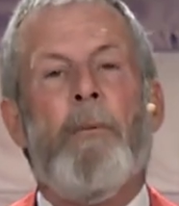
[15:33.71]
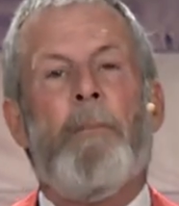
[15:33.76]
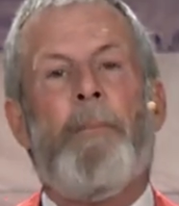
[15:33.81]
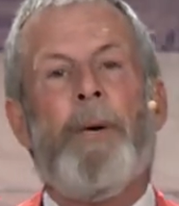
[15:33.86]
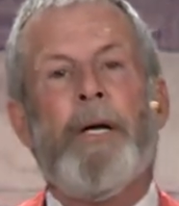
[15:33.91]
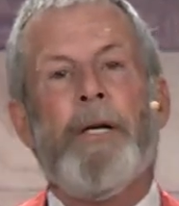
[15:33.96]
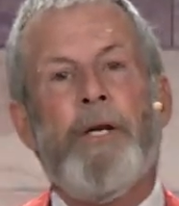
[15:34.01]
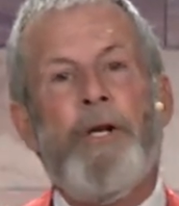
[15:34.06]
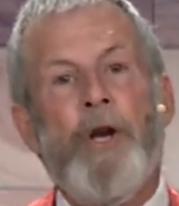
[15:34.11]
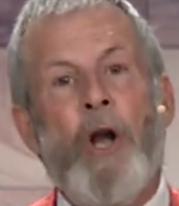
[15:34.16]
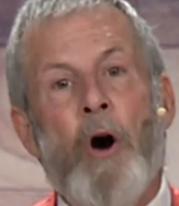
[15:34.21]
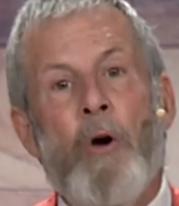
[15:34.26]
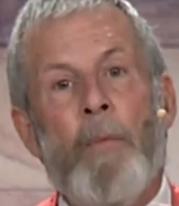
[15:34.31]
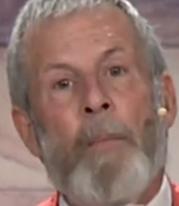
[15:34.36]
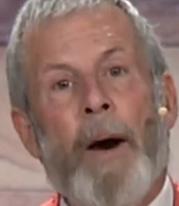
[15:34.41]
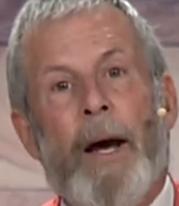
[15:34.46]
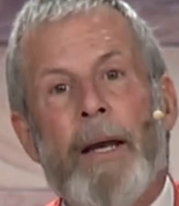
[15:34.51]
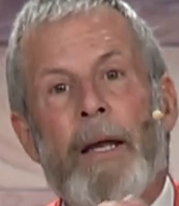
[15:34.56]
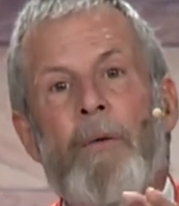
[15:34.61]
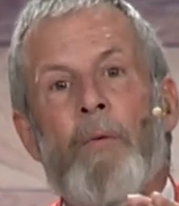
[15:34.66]
But
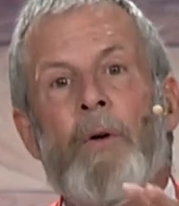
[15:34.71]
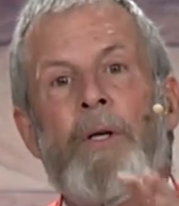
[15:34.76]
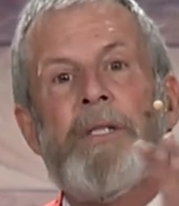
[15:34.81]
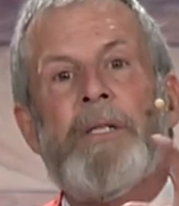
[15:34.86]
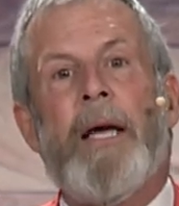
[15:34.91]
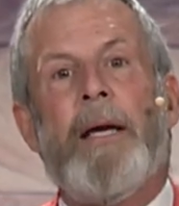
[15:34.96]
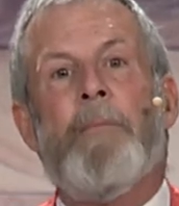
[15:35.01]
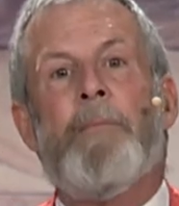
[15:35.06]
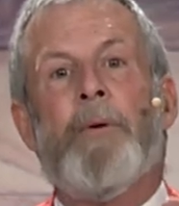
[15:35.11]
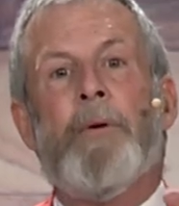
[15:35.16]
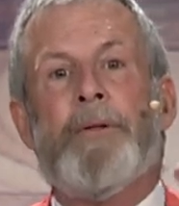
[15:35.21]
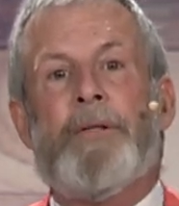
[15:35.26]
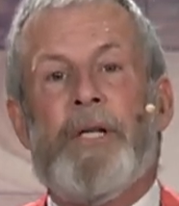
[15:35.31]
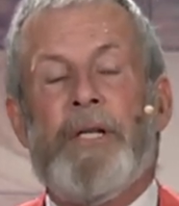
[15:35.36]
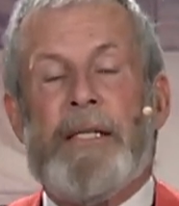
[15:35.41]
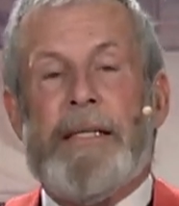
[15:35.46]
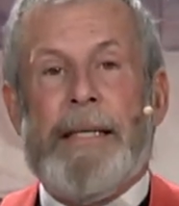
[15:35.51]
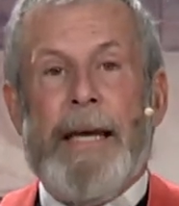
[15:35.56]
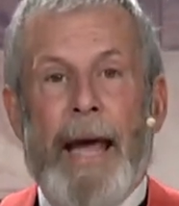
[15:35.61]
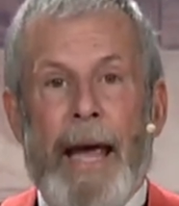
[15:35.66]
nobody was able
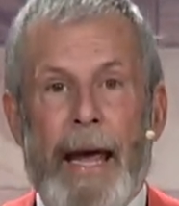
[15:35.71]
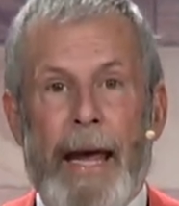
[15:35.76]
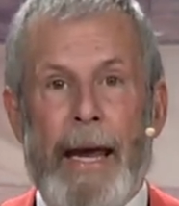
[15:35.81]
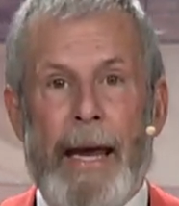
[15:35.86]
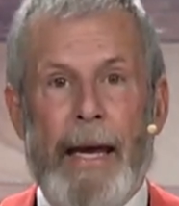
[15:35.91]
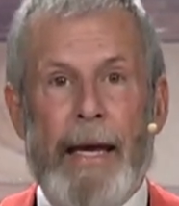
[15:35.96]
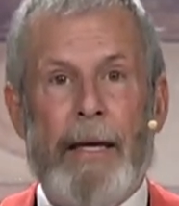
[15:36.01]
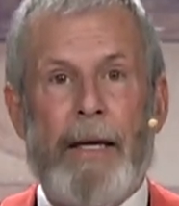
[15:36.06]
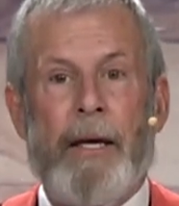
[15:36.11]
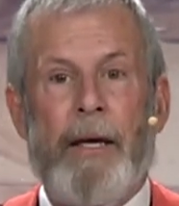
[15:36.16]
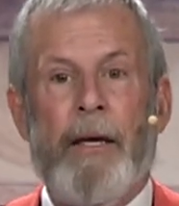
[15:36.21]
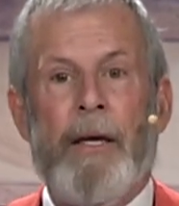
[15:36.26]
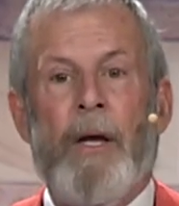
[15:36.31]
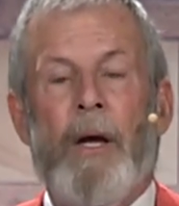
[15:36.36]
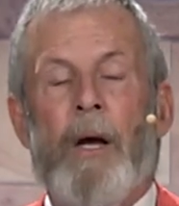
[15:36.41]
to take